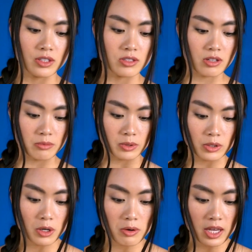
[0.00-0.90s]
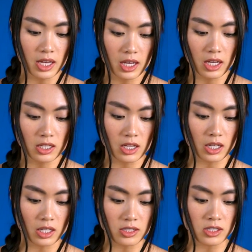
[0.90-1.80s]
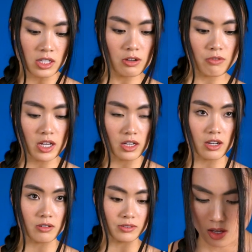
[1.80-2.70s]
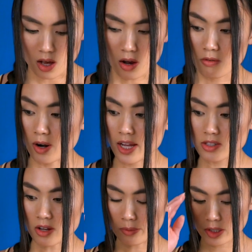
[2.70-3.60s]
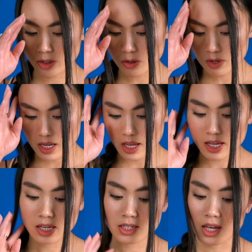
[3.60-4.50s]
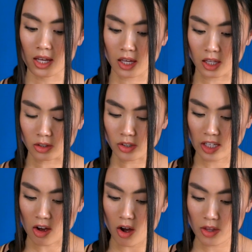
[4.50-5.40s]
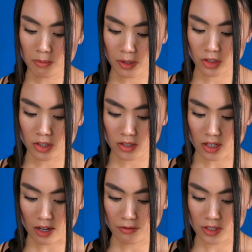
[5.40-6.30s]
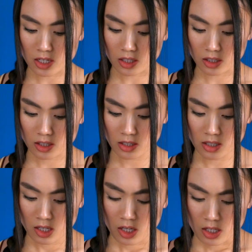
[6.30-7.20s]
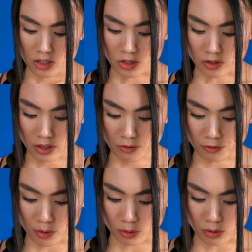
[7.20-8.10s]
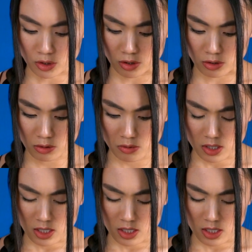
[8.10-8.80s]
So I'm gonna go ahead and see it right now. All right, so I'm gonna go ahead and look at all the pictures that I've taken during the photo shoot.